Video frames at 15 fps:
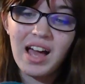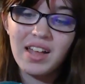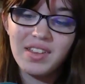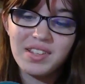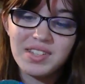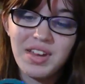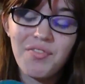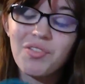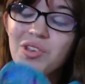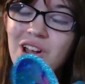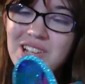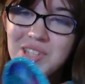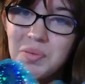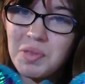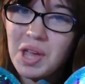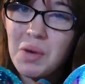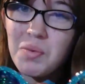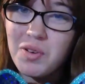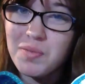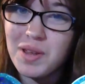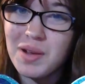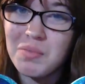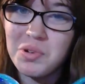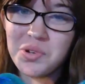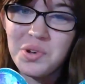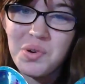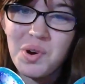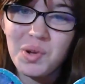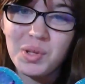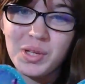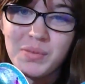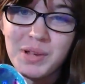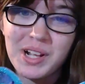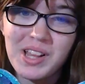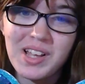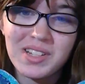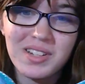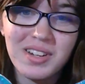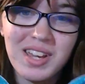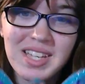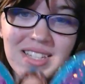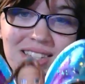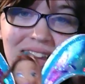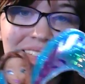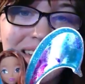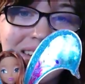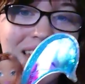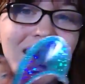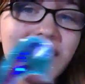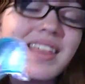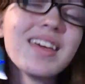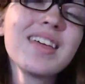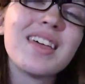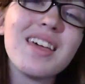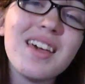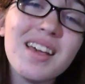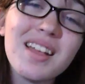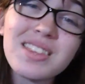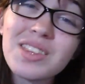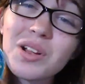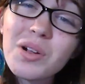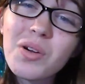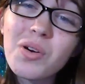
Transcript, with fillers: uh, it's definitely not something I would have been able to do early in my collecting days, and I think they're